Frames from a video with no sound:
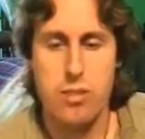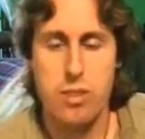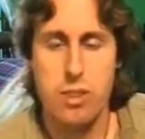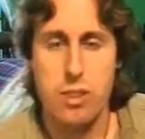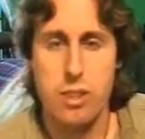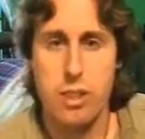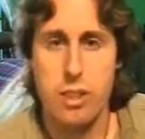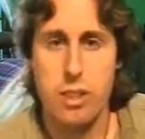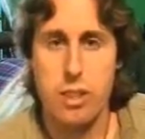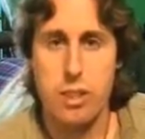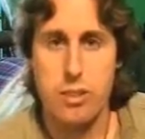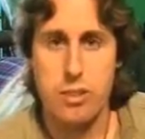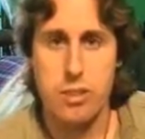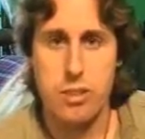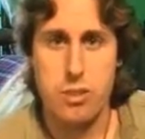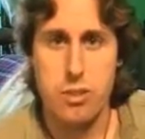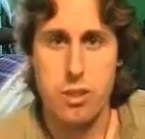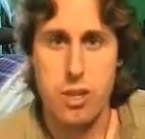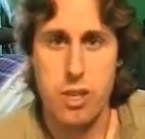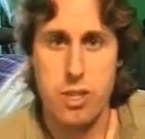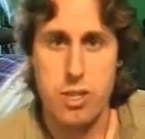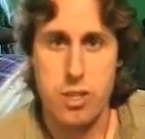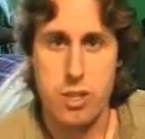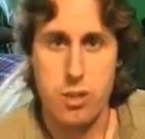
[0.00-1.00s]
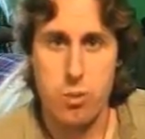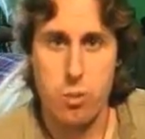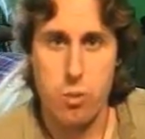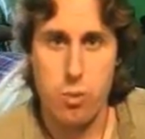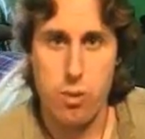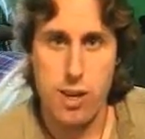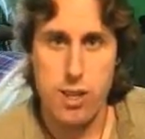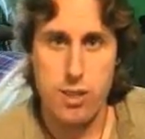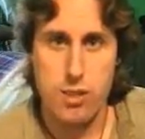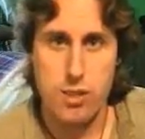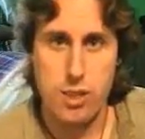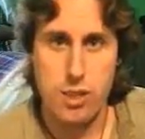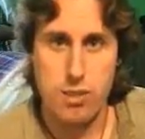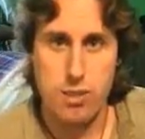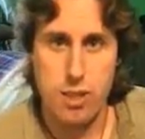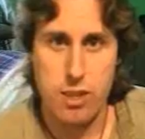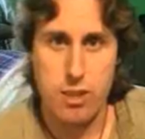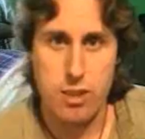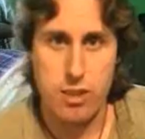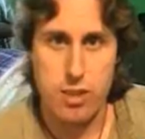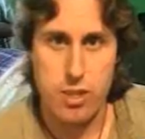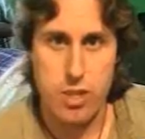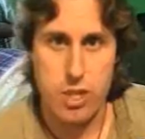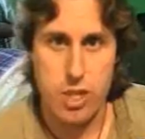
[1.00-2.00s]
definitely concentration, raising
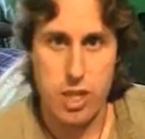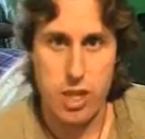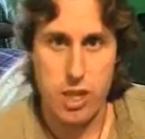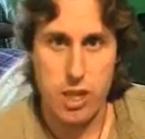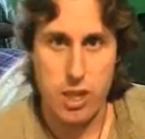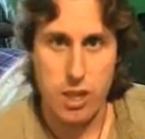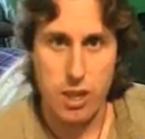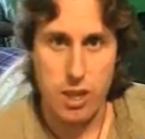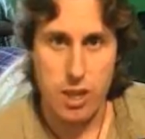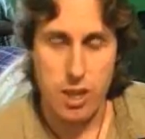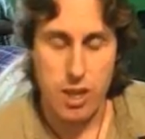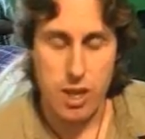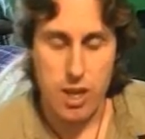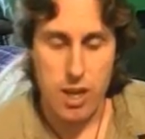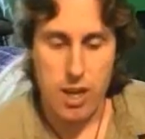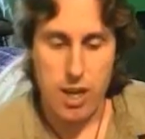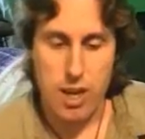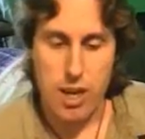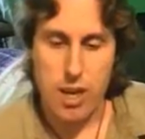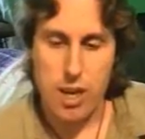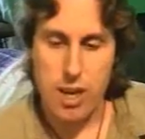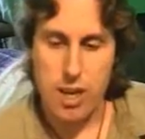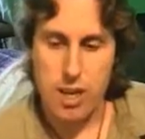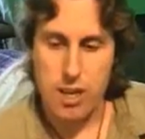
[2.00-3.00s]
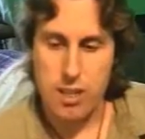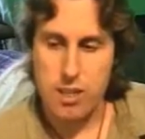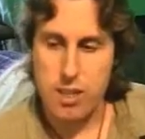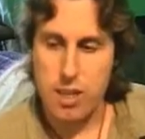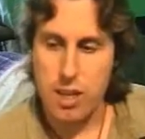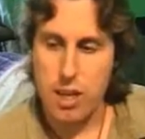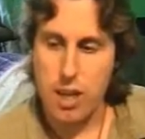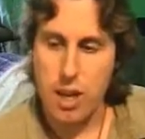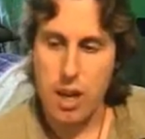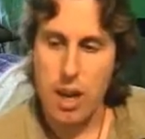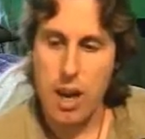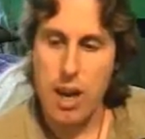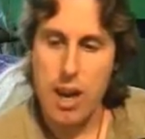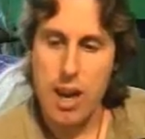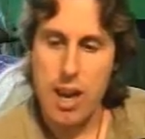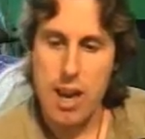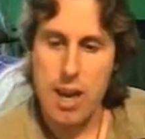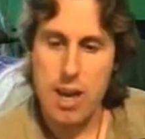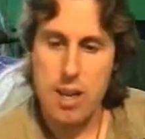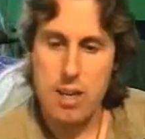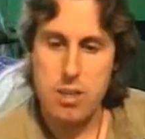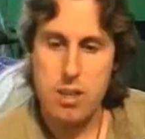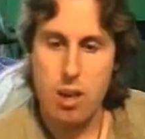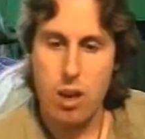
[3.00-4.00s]
of energy. And I
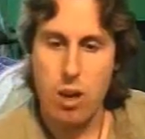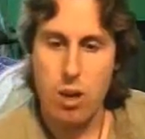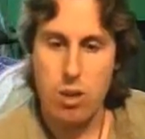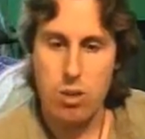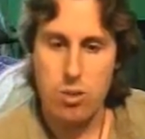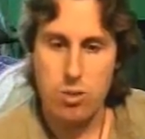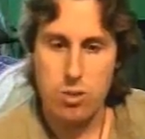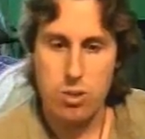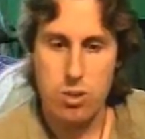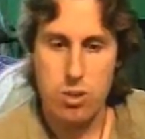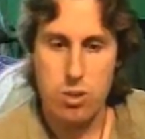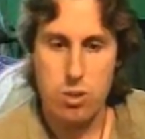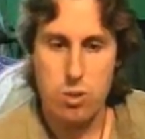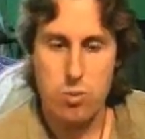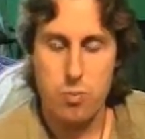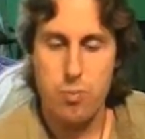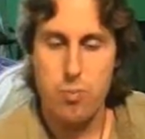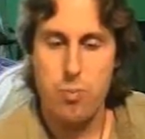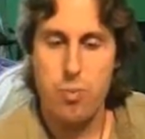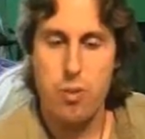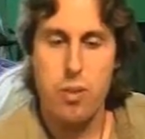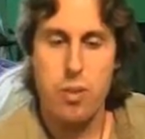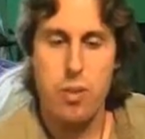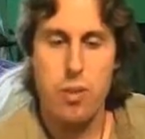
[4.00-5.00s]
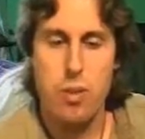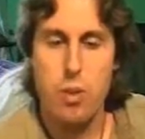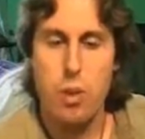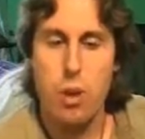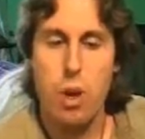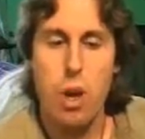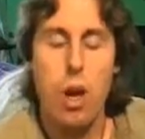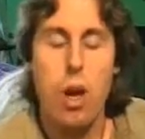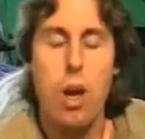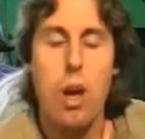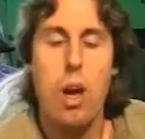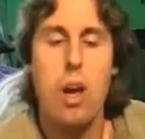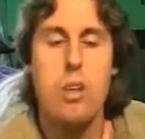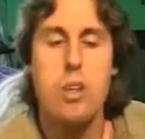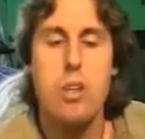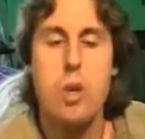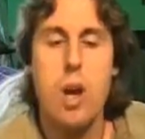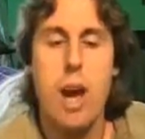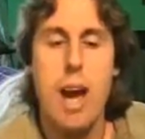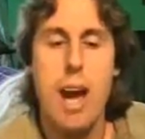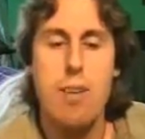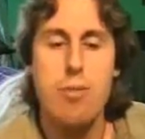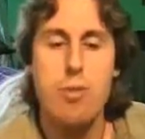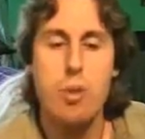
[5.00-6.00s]
had also,
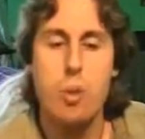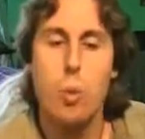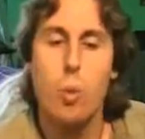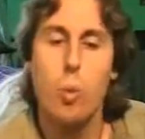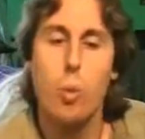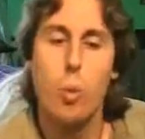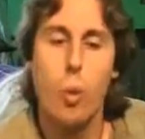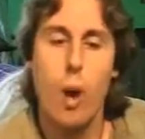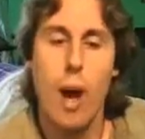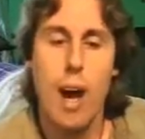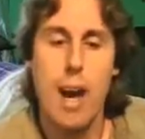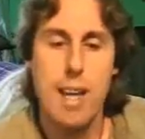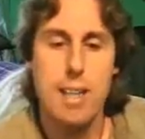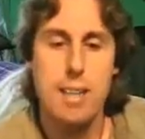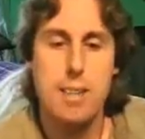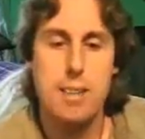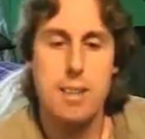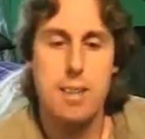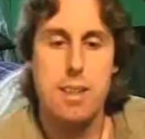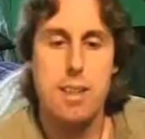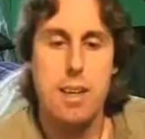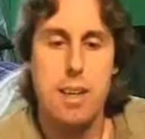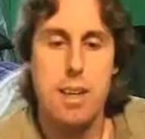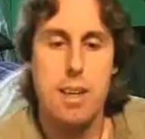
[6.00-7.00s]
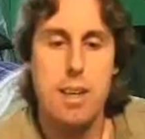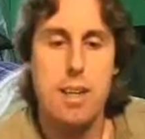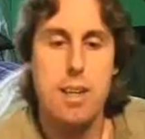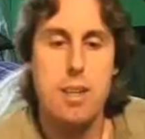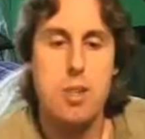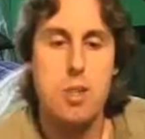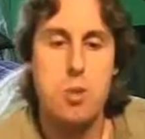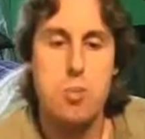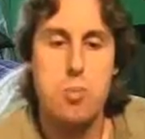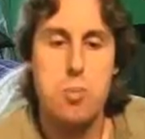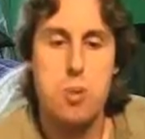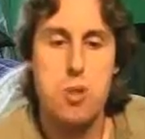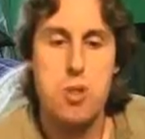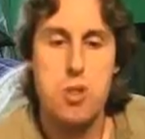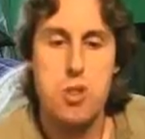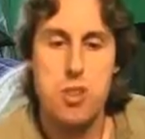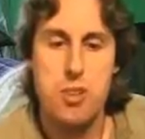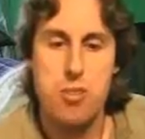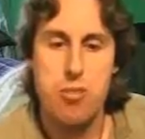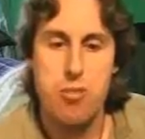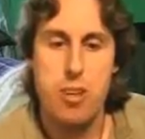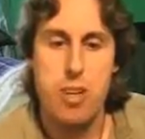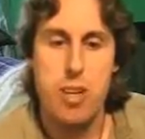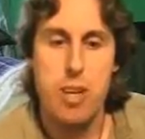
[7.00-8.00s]
you have to write a
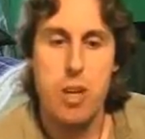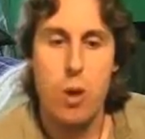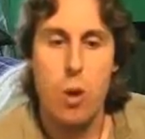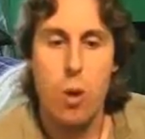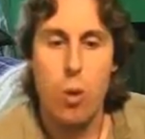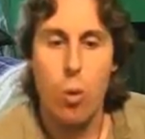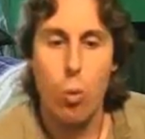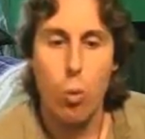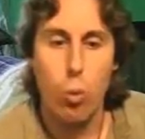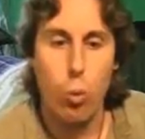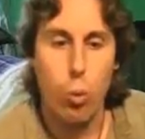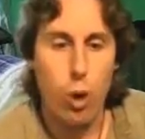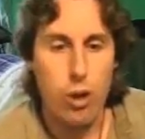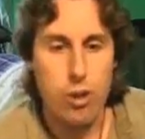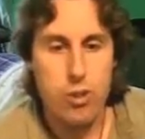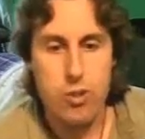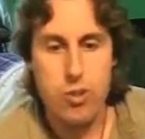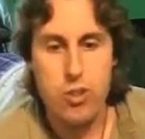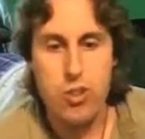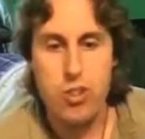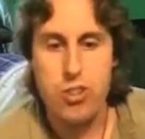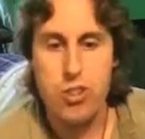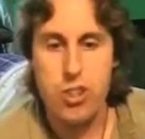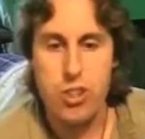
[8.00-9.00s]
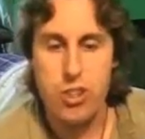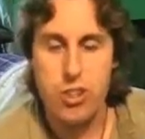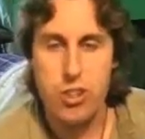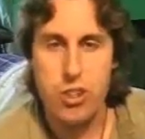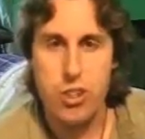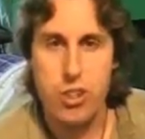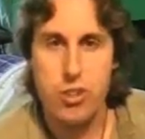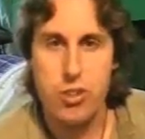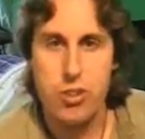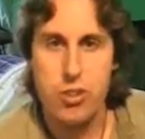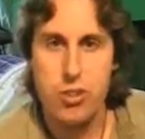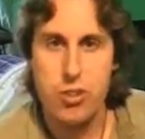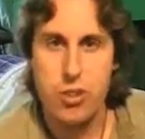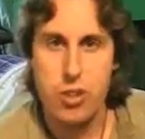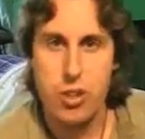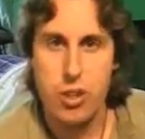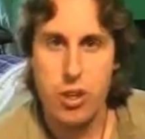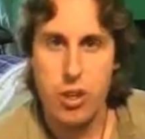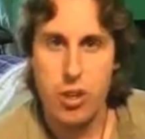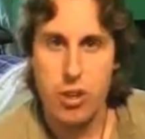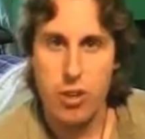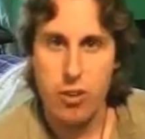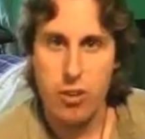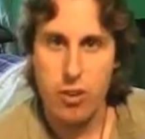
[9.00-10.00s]
specific
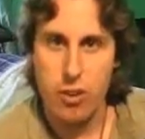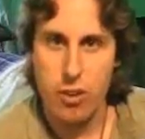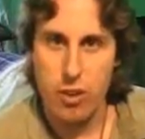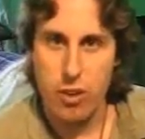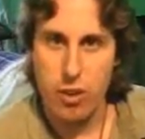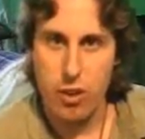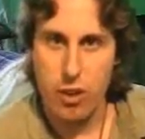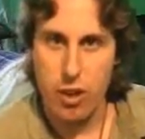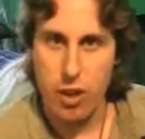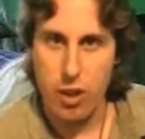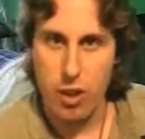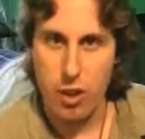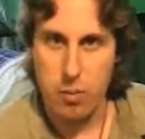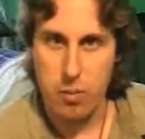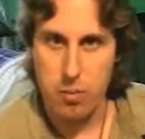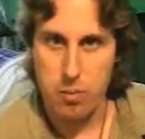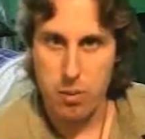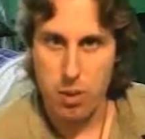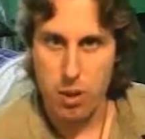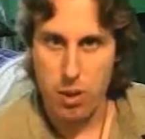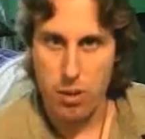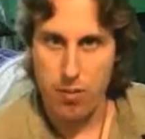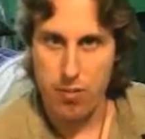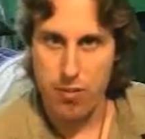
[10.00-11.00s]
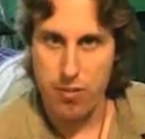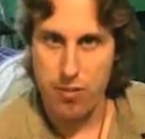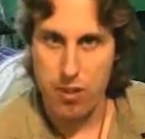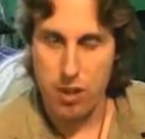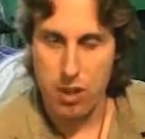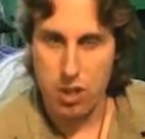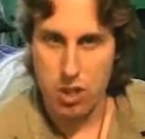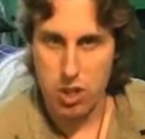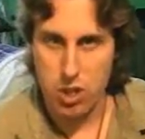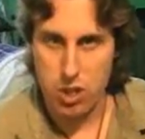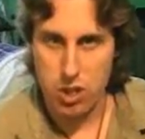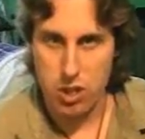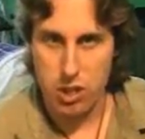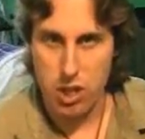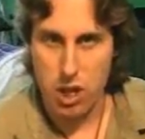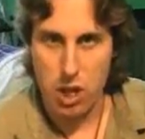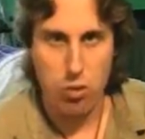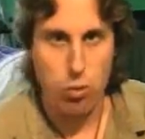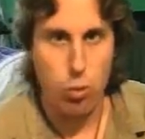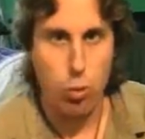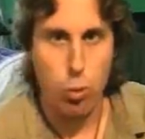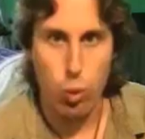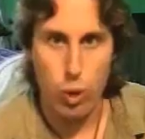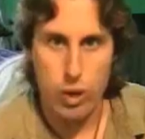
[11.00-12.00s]
one-sentence function
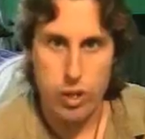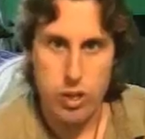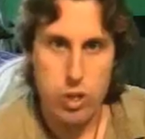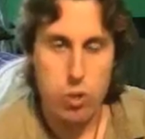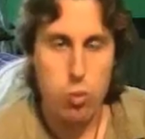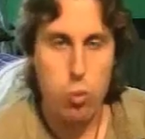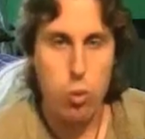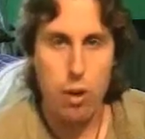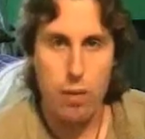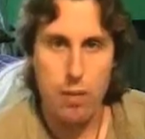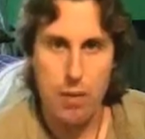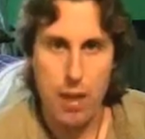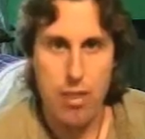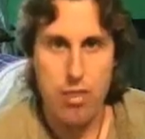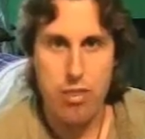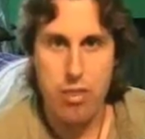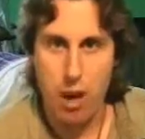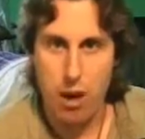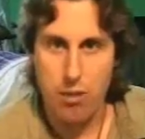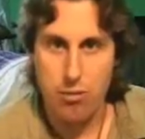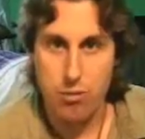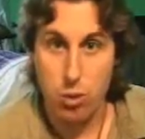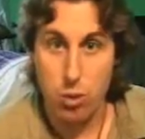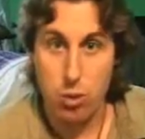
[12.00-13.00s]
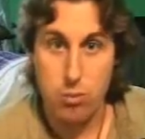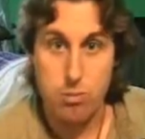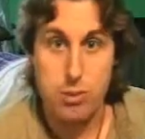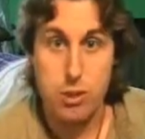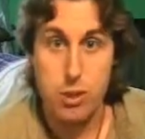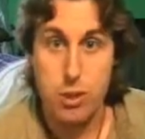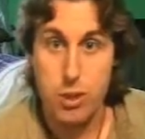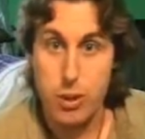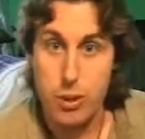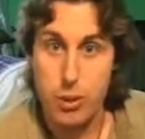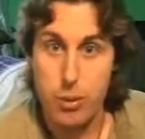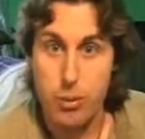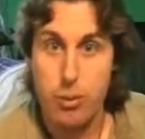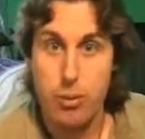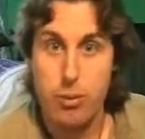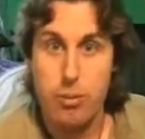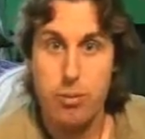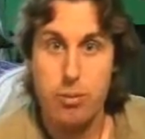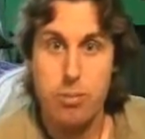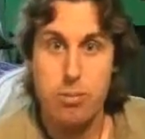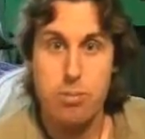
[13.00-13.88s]
of what you want that thought form to do.